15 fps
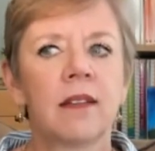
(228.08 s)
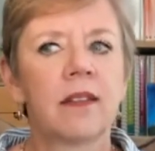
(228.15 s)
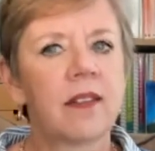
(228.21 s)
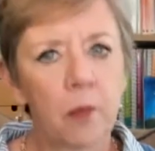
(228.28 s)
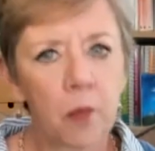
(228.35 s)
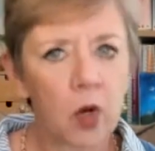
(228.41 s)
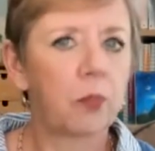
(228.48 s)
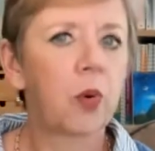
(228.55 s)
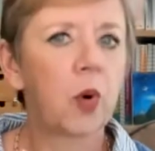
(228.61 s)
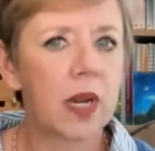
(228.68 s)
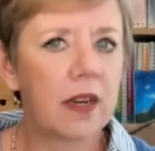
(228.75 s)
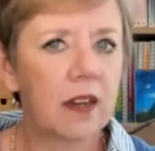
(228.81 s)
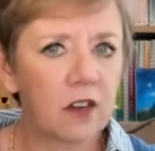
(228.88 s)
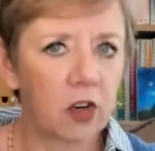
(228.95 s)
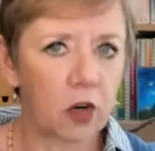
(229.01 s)
Someone
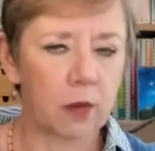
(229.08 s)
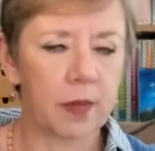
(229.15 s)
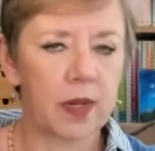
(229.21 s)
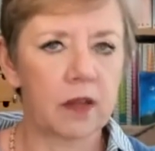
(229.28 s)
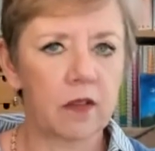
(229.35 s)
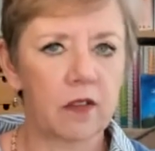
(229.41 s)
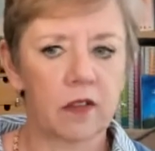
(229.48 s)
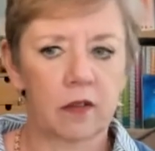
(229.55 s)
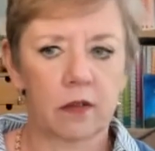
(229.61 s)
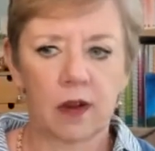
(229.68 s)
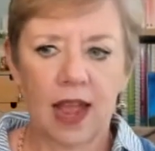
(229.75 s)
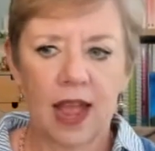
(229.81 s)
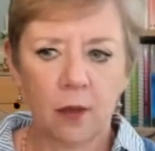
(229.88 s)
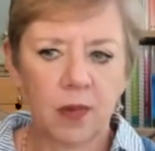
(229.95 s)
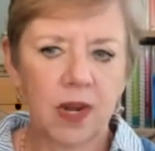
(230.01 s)
predetermines
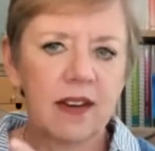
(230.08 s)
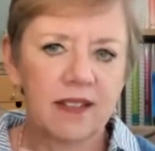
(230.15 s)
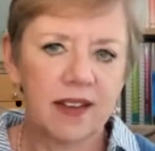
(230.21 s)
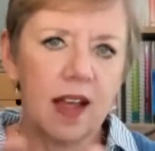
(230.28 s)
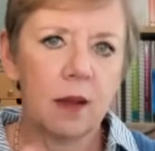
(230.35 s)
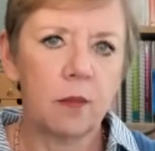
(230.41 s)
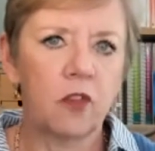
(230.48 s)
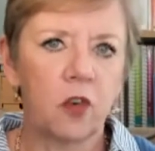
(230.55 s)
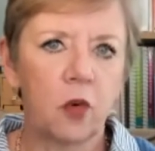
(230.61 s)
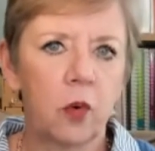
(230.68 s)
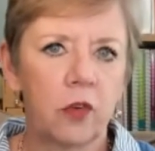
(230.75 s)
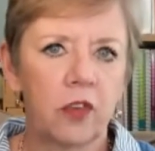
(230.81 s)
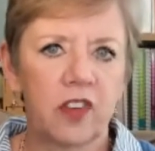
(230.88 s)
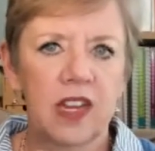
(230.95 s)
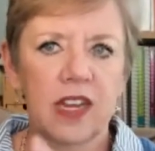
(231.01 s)
how many times you
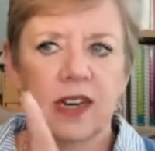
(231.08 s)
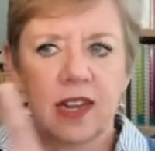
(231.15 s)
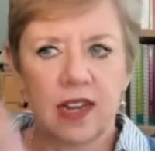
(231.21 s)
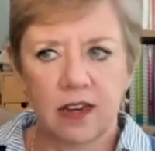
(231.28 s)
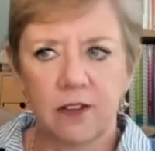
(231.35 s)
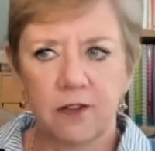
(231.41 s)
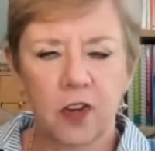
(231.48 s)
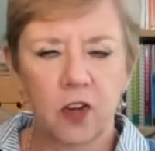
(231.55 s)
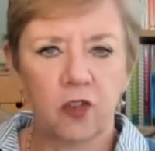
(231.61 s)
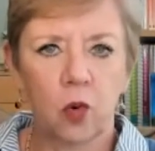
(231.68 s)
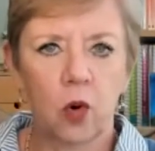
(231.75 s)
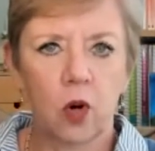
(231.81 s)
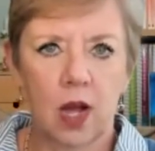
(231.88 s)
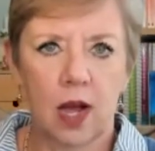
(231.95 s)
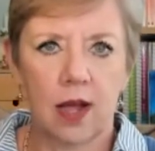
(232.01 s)
will see an
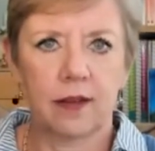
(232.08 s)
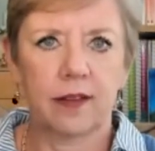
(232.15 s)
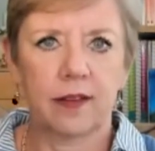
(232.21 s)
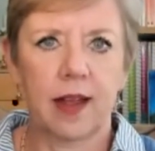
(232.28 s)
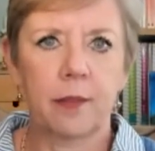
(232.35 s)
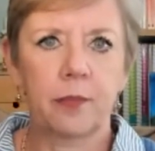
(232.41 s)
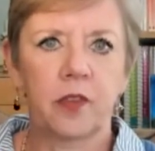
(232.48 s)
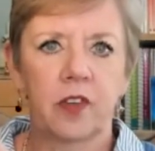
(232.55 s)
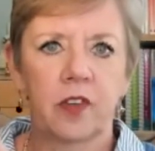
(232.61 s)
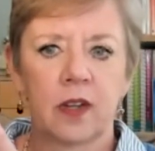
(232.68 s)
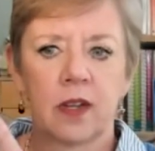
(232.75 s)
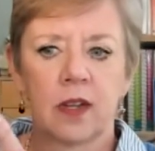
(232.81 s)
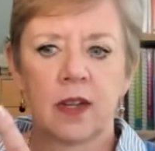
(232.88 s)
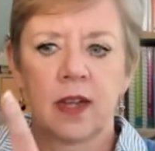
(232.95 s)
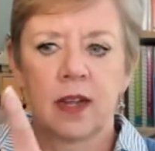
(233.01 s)
individual concept.
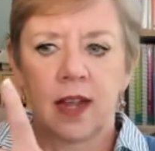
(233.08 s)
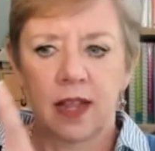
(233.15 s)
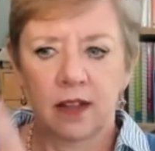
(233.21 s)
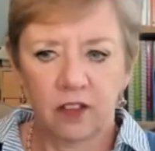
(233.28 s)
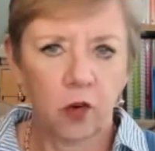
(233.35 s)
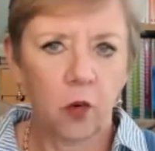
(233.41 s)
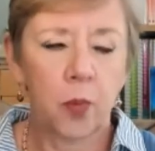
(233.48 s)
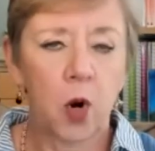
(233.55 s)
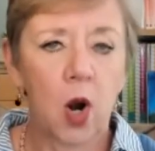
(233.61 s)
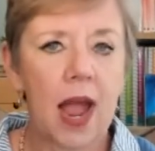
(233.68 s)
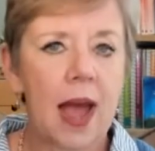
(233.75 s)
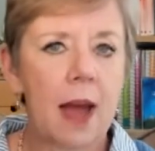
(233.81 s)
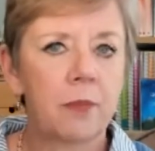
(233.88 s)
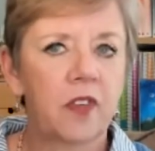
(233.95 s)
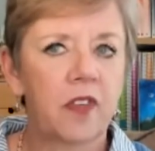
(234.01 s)
And so
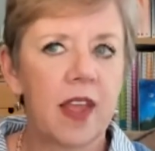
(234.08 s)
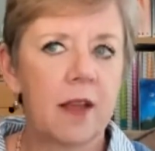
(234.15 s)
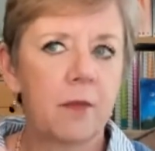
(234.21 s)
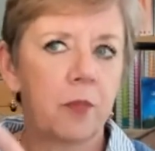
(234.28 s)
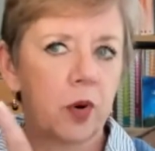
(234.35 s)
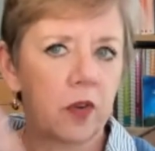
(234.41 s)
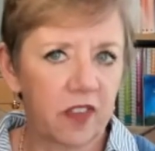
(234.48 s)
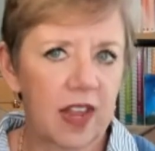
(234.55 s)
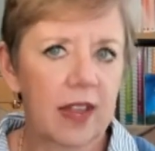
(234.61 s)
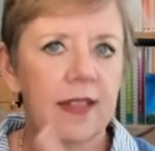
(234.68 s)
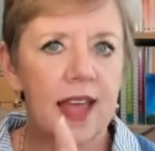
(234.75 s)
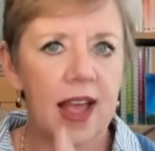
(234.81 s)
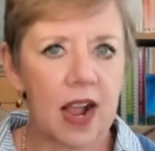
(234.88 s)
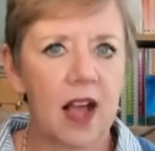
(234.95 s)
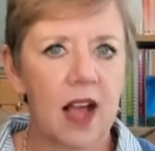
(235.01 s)
perhaps they present
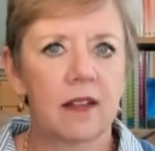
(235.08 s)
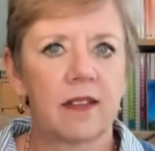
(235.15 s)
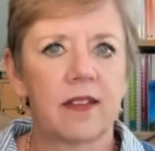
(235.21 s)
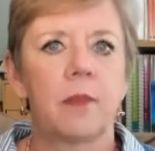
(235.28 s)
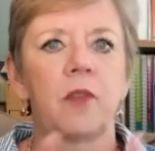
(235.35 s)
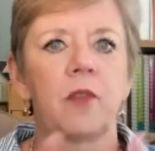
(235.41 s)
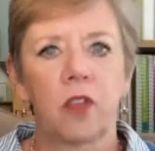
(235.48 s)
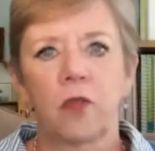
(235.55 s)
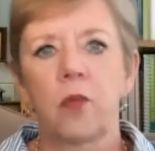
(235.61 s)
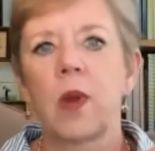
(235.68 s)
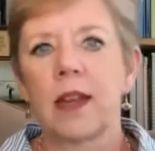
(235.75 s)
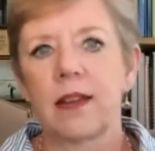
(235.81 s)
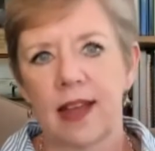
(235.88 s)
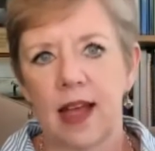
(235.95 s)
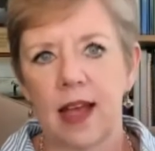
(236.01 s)
that concept
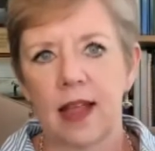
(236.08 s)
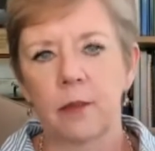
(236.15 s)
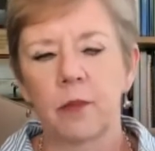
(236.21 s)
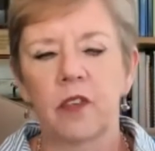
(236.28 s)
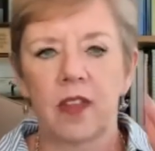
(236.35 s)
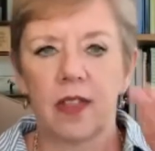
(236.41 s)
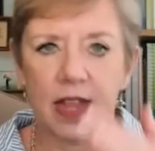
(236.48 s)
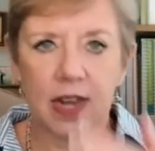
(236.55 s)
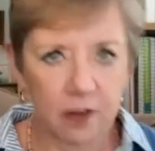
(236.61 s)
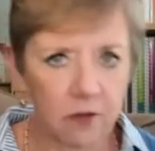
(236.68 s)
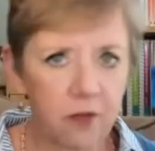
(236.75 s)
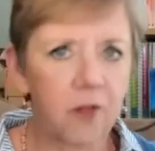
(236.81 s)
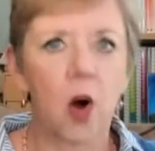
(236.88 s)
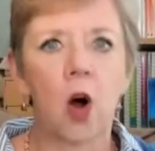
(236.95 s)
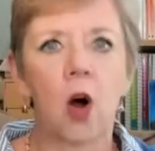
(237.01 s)
three times and then
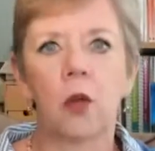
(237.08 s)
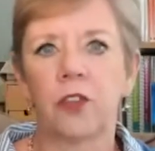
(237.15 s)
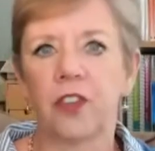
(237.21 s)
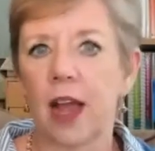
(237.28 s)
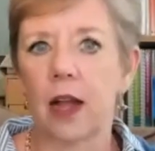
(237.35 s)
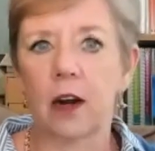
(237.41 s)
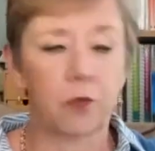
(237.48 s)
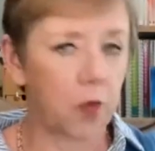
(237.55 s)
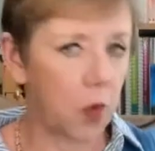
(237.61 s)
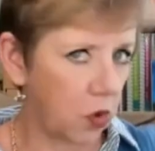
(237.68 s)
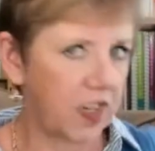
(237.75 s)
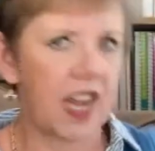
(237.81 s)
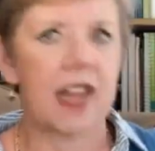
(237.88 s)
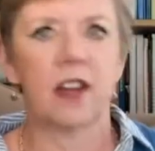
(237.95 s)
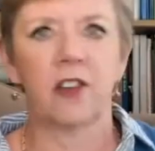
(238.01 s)
it falls out of
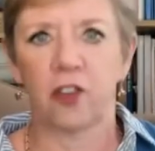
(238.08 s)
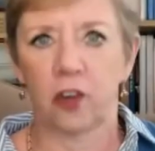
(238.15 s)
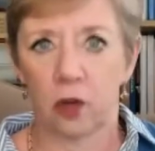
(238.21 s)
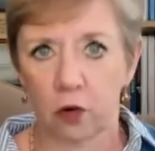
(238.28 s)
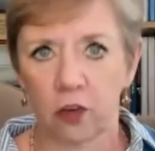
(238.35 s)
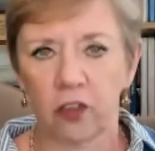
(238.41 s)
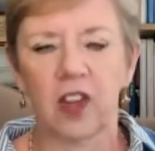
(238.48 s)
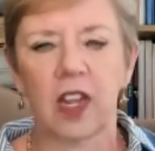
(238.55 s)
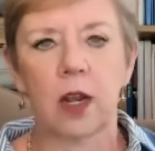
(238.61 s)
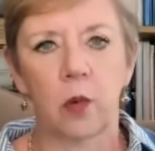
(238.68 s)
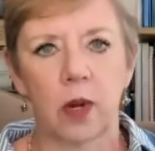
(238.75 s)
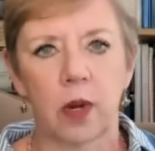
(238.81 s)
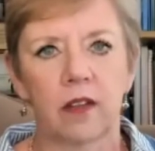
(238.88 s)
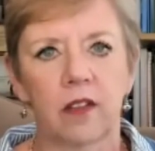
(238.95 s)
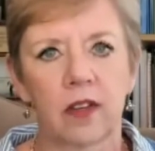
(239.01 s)
rotation or
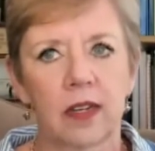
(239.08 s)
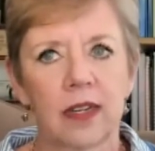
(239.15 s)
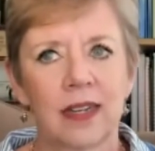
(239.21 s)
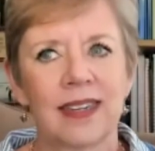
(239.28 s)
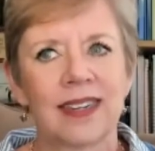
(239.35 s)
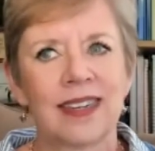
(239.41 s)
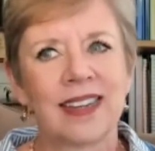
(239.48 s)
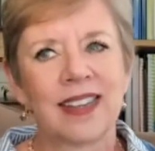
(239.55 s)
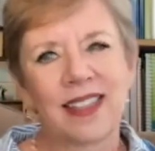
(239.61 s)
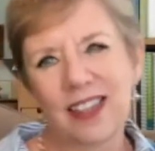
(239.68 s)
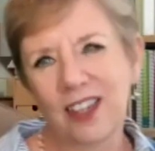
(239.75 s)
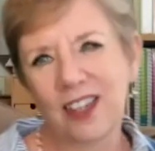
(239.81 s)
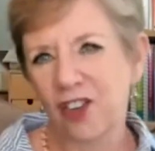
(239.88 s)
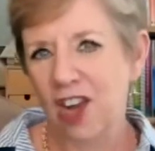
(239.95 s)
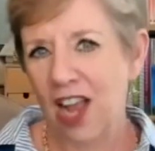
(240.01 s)
sequence.
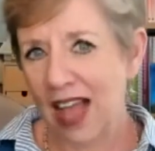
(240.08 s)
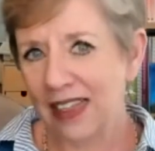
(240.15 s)
The mm-hmm.